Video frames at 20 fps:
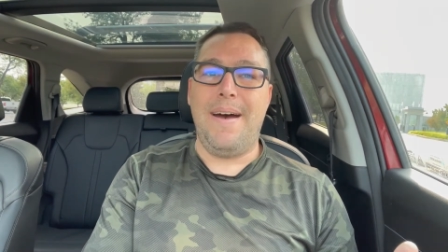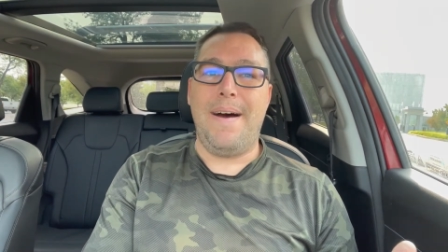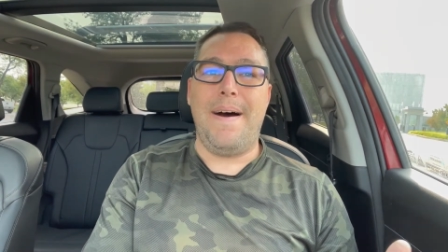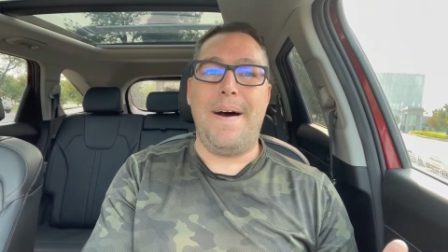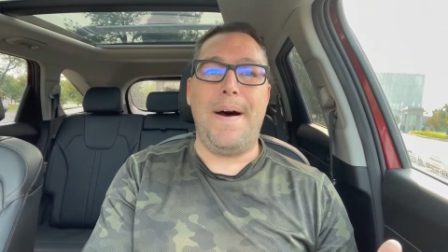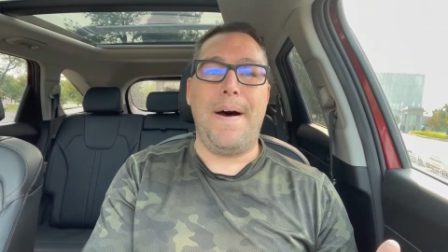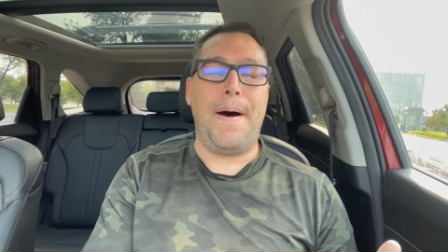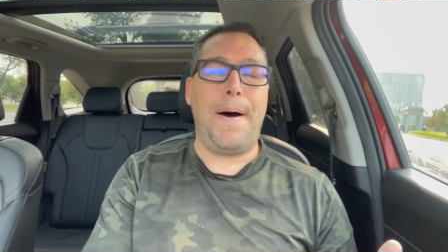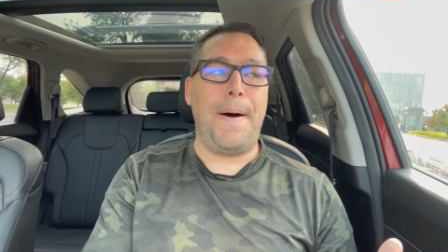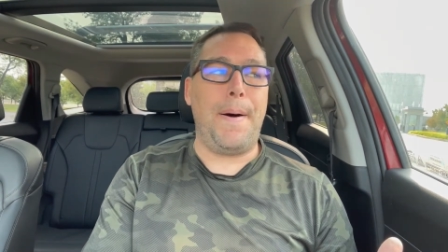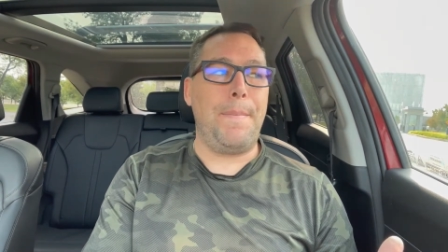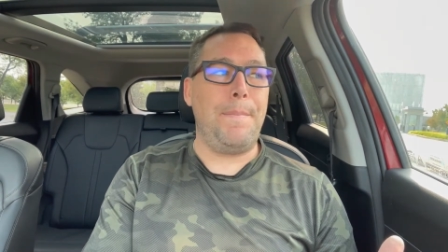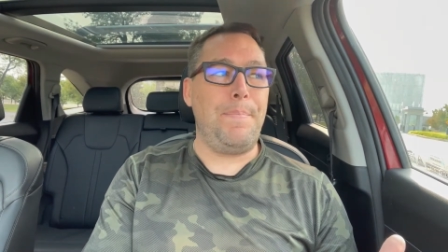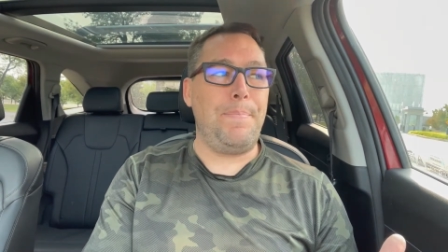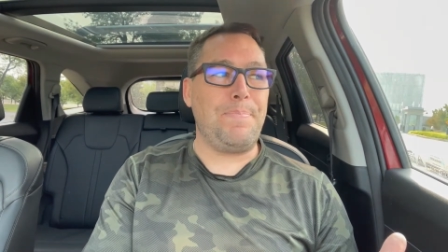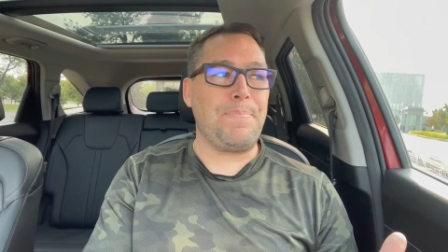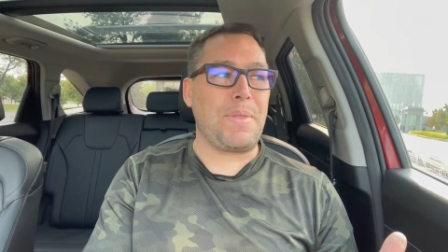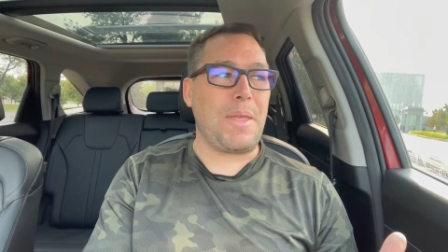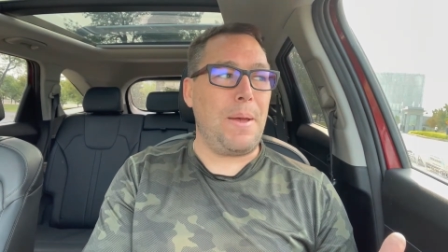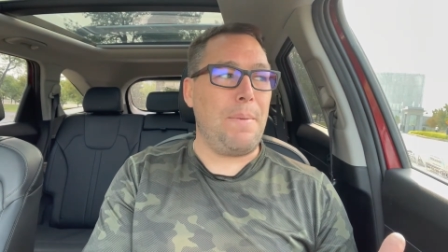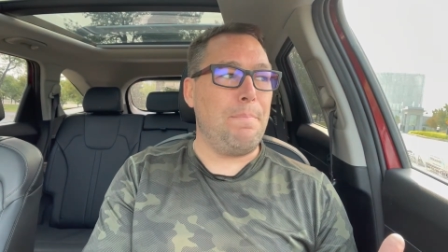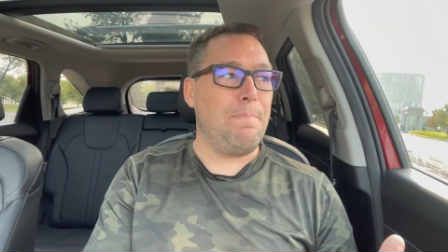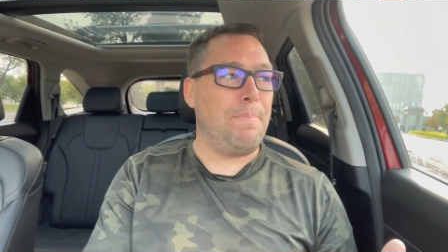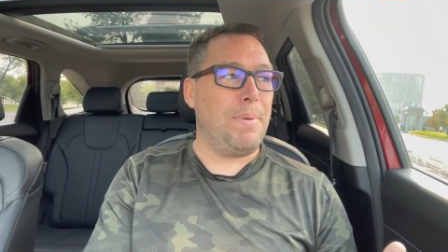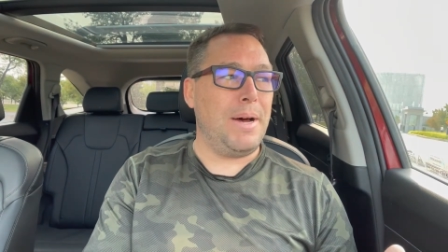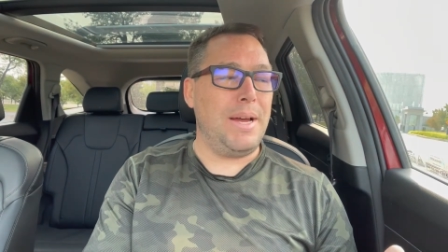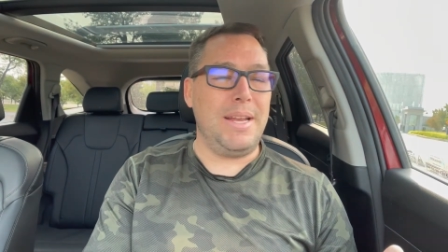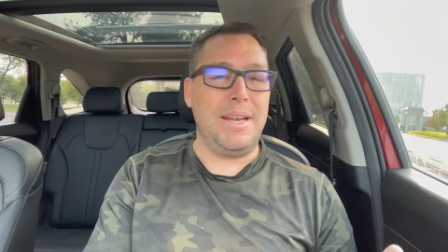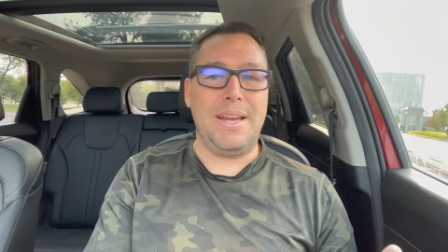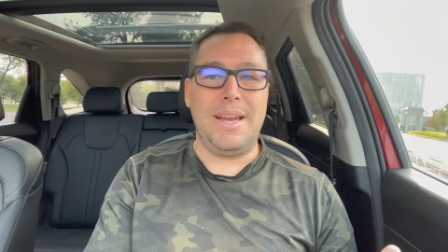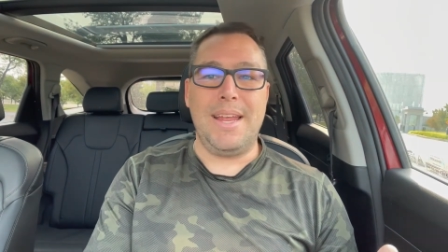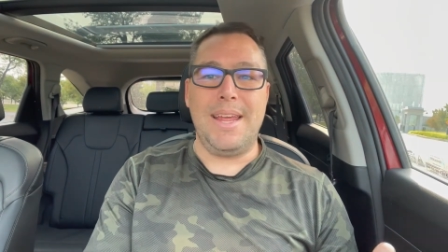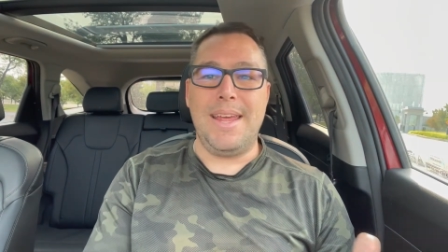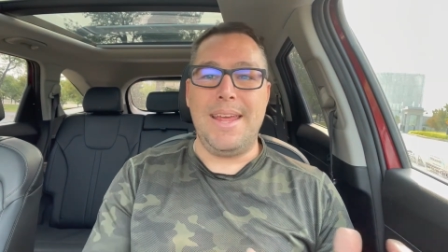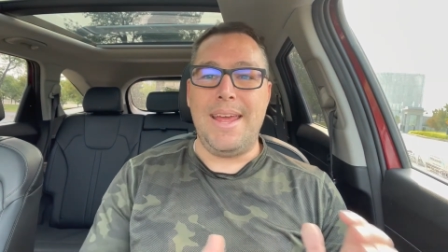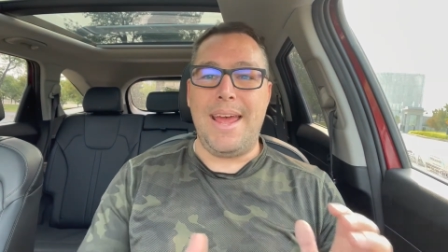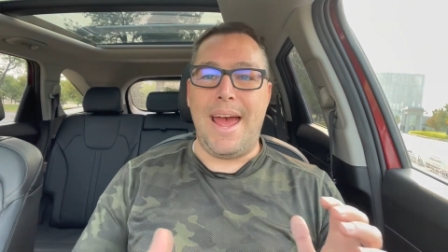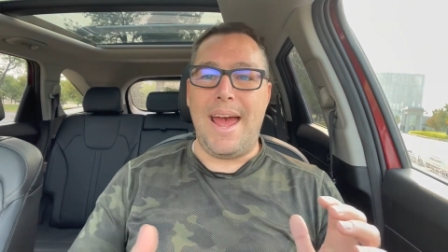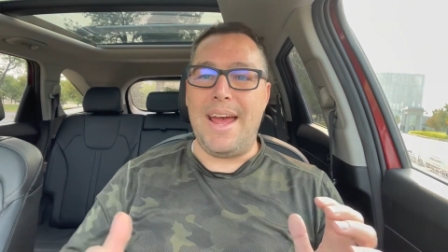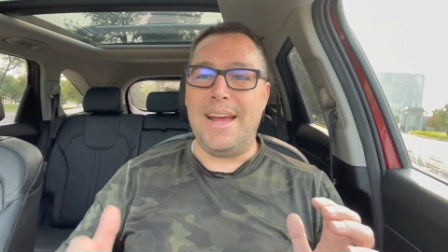um, but
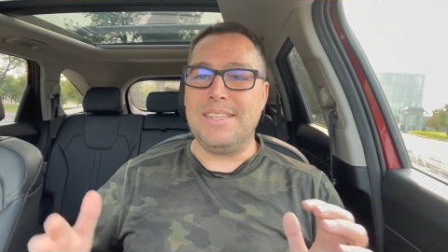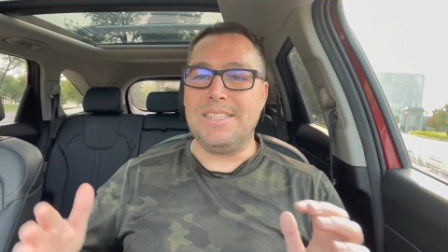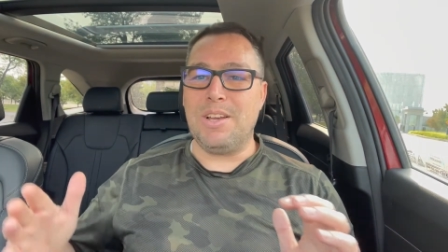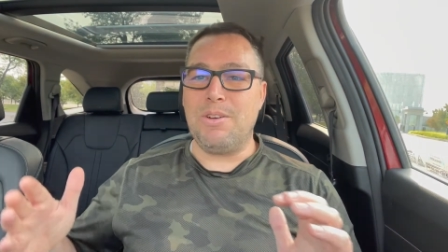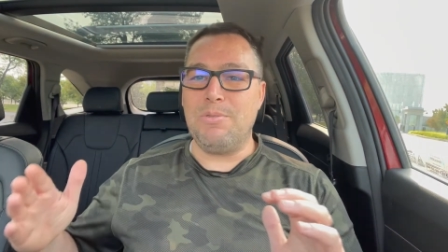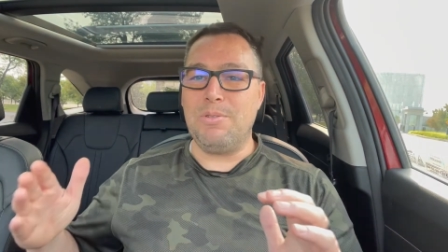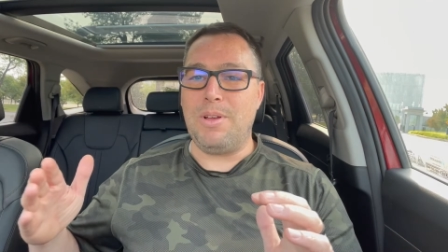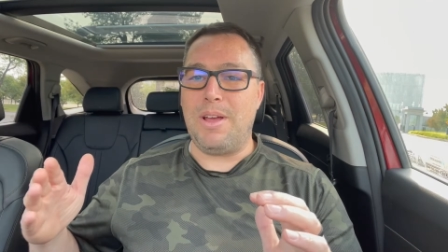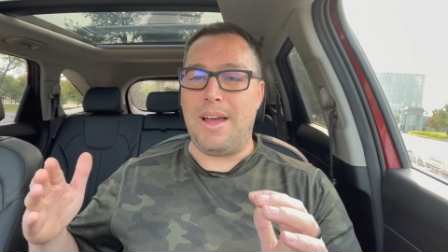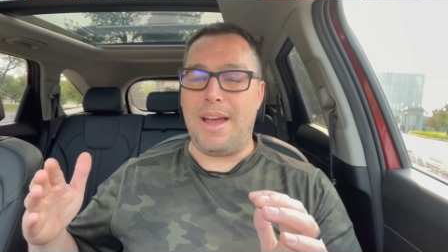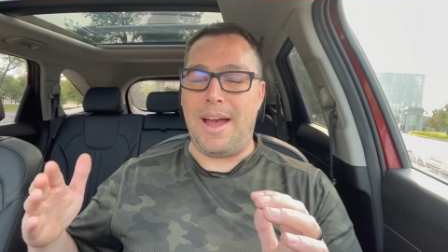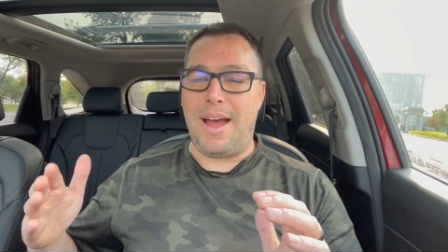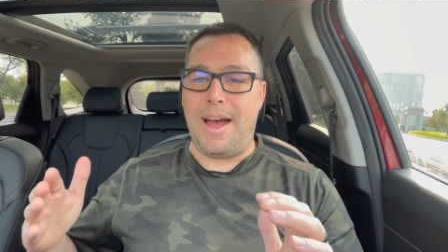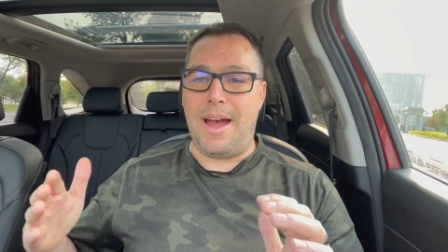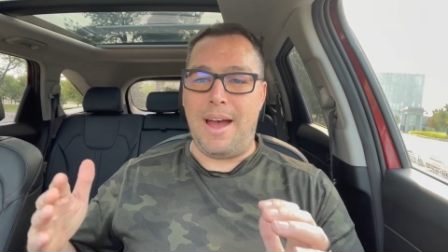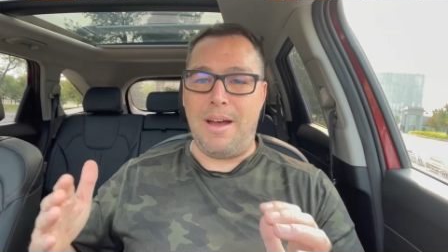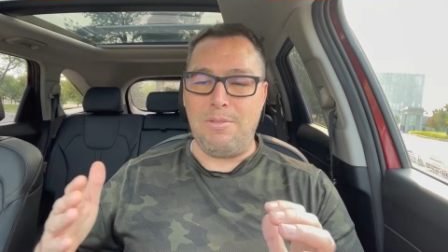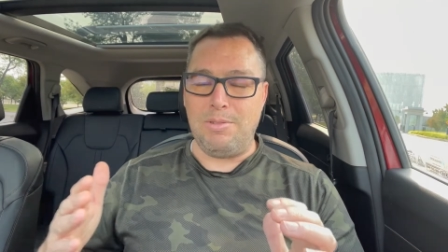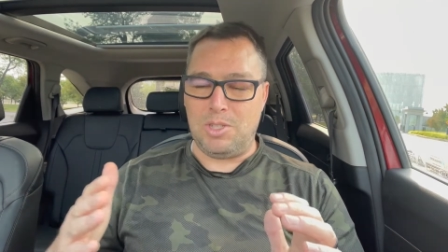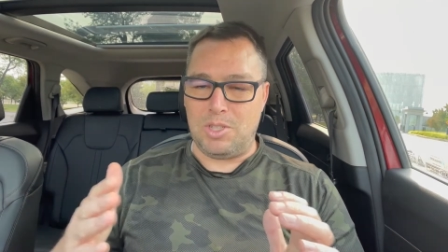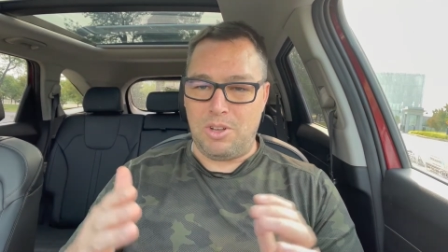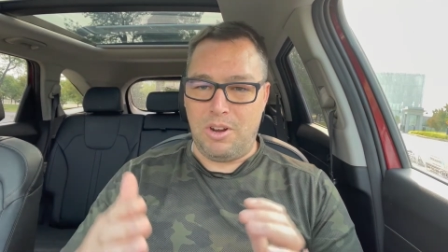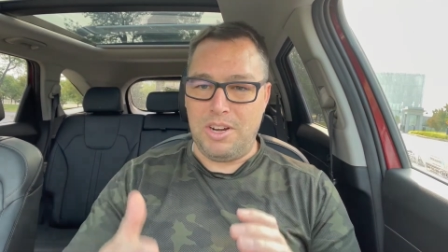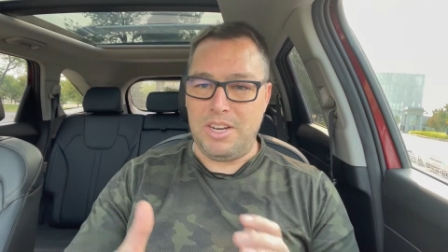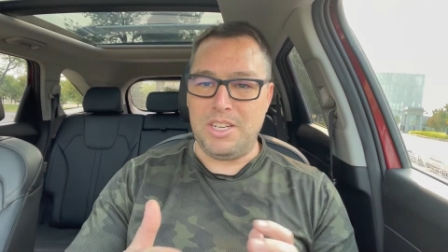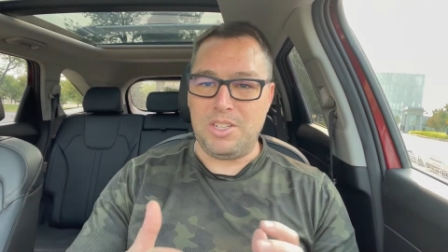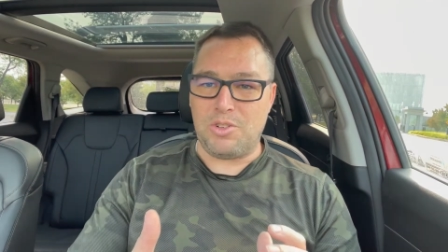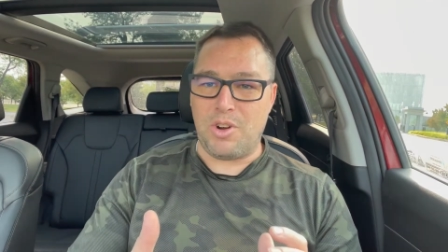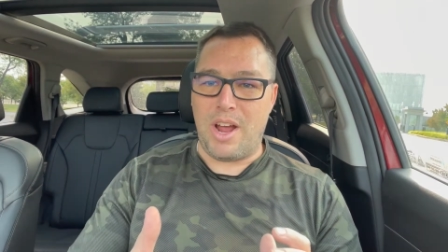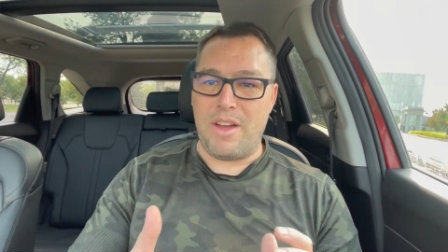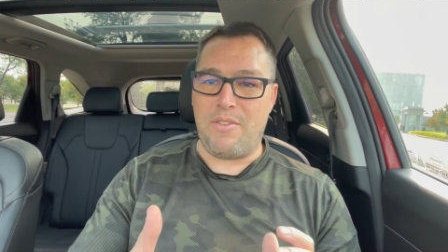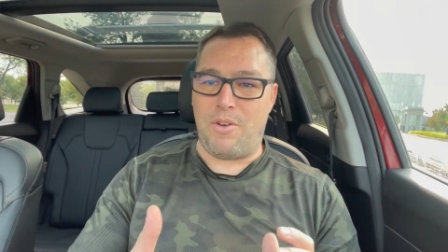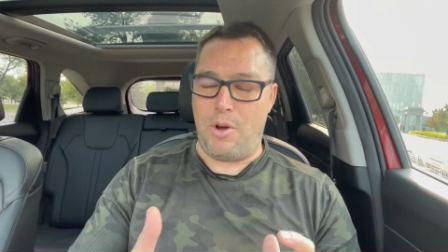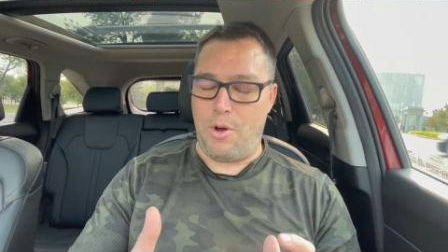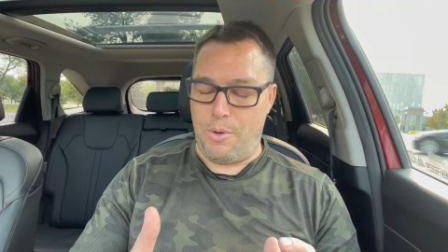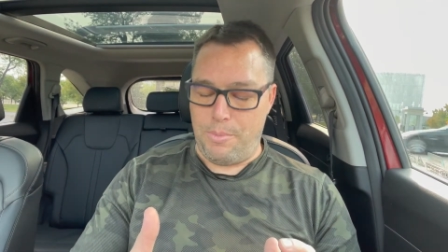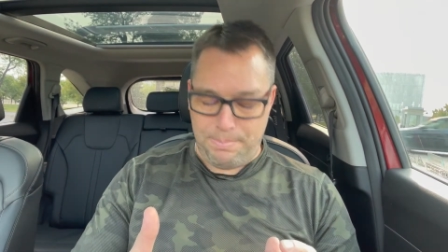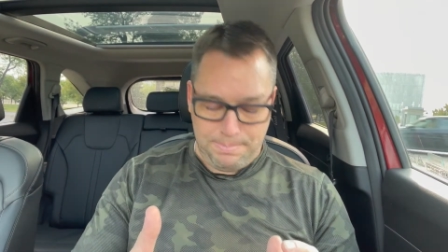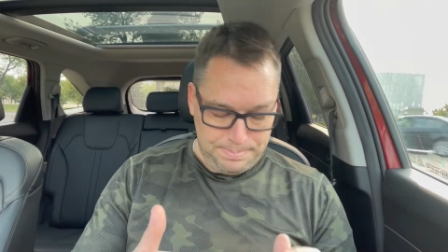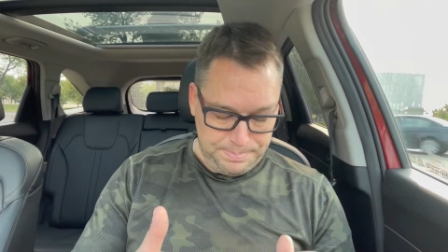as I was starting to drive
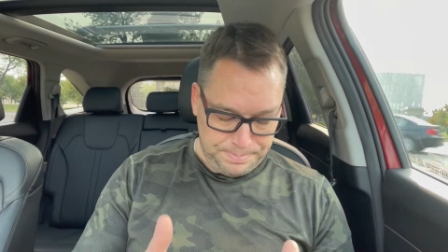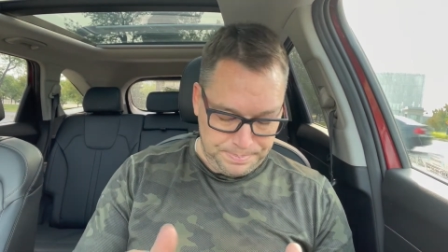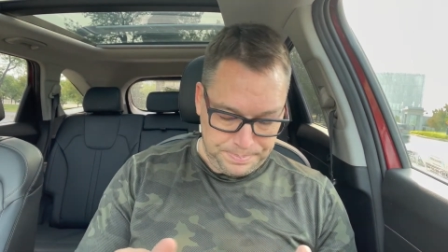home,